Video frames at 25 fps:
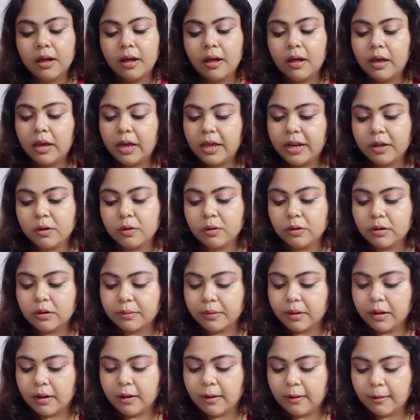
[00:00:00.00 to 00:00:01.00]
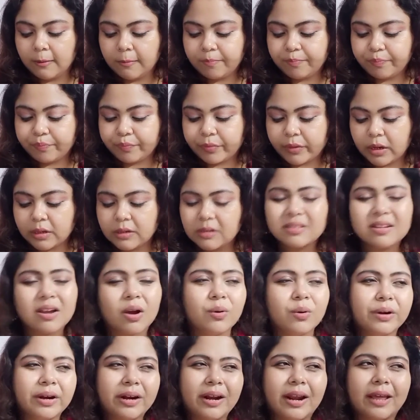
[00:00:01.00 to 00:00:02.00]
in a good um,
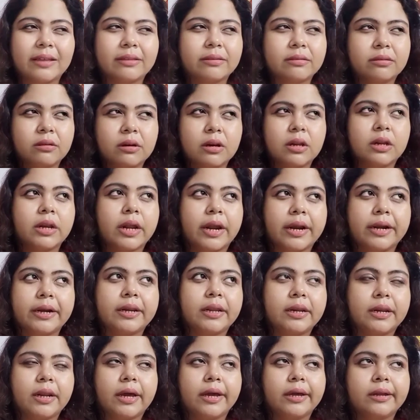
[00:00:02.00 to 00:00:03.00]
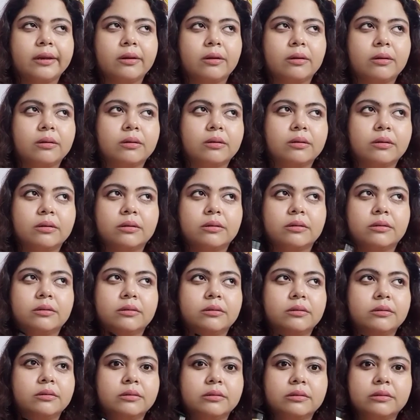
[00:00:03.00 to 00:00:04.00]
discounted like three ninety-nine, uh,
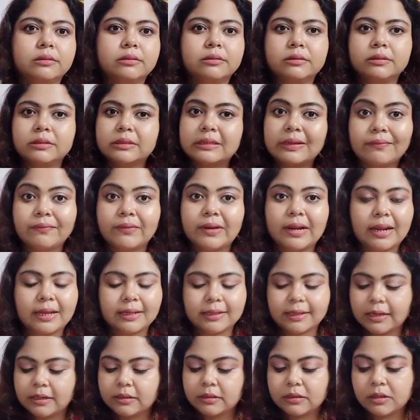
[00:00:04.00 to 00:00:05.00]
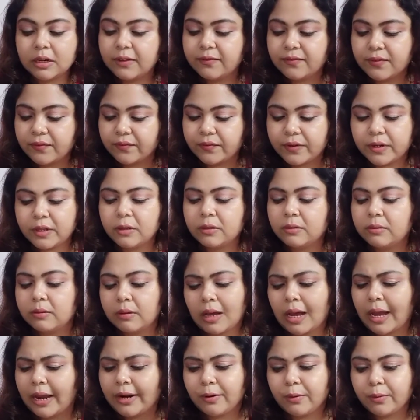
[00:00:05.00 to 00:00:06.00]
somewhere like that, three fifty,
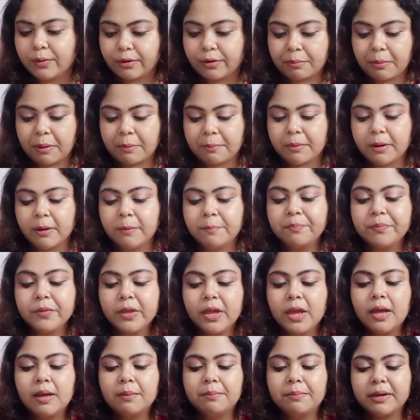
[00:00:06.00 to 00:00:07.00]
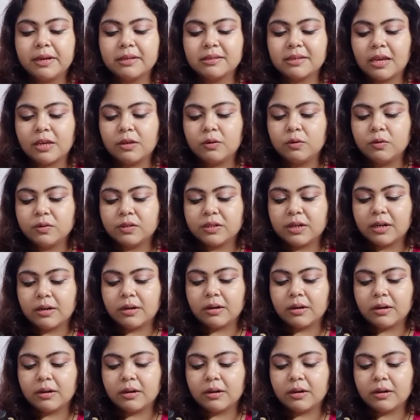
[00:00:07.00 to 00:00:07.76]
I don't remember, because I used it, uh,